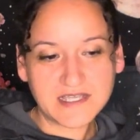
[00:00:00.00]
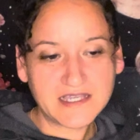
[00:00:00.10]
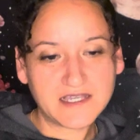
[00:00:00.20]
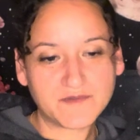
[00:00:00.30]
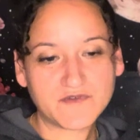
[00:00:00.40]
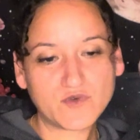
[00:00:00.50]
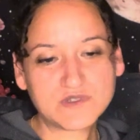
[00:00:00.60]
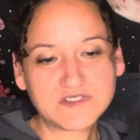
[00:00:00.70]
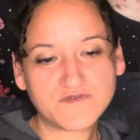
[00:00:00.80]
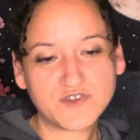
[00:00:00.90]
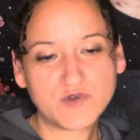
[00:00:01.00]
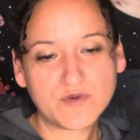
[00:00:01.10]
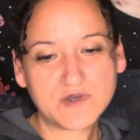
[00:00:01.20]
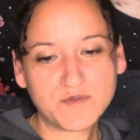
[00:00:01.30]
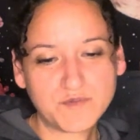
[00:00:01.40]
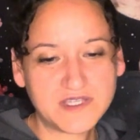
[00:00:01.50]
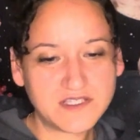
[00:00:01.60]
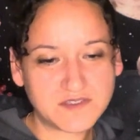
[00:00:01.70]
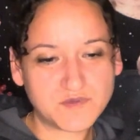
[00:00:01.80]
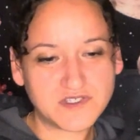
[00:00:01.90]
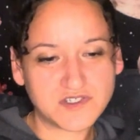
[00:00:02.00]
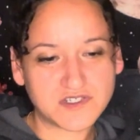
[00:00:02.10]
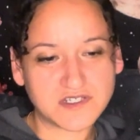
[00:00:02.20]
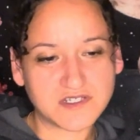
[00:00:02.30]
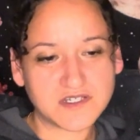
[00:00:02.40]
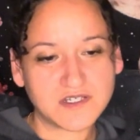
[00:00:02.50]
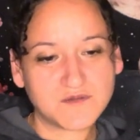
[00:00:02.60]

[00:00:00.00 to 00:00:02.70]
damn, if it wasn't for you, I wouldn't be in this position.